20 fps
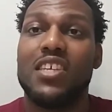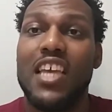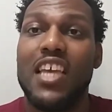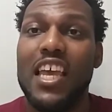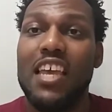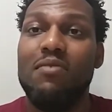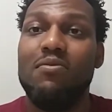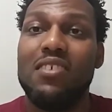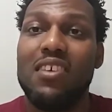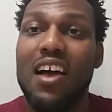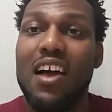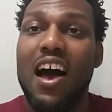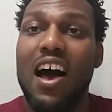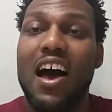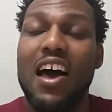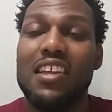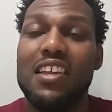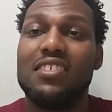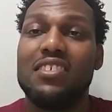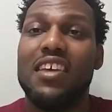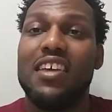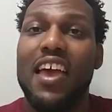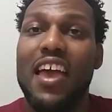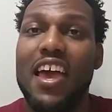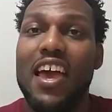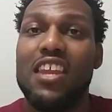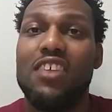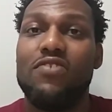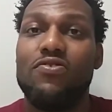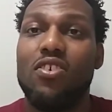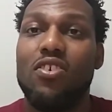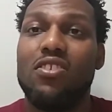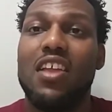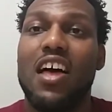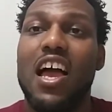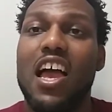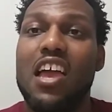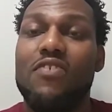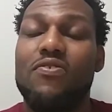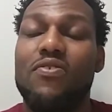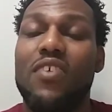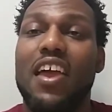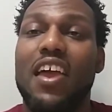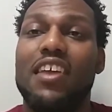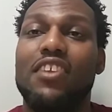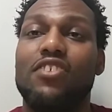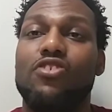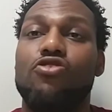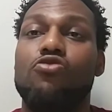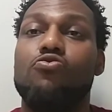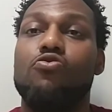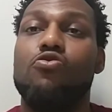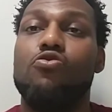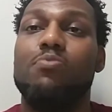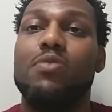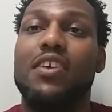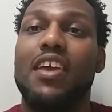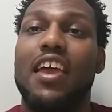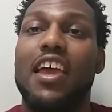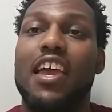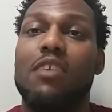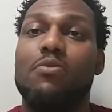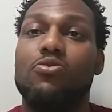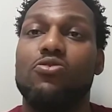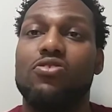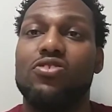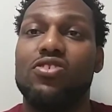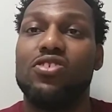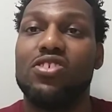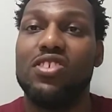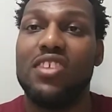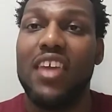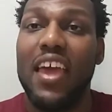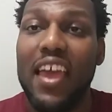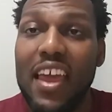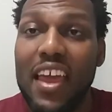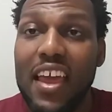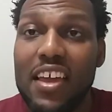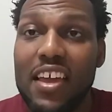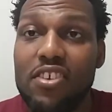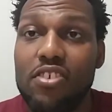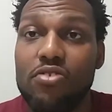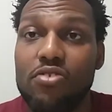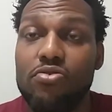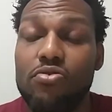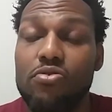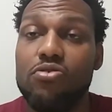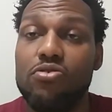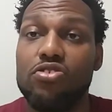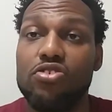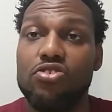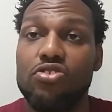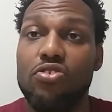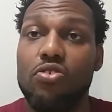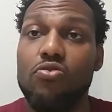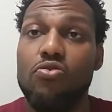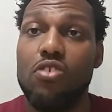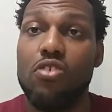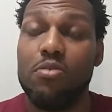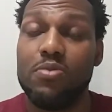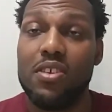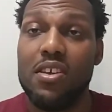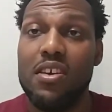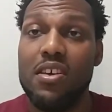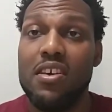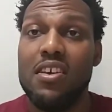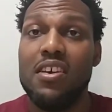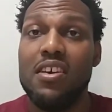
Keep God as the head of your life and you will be able to stand through the storms.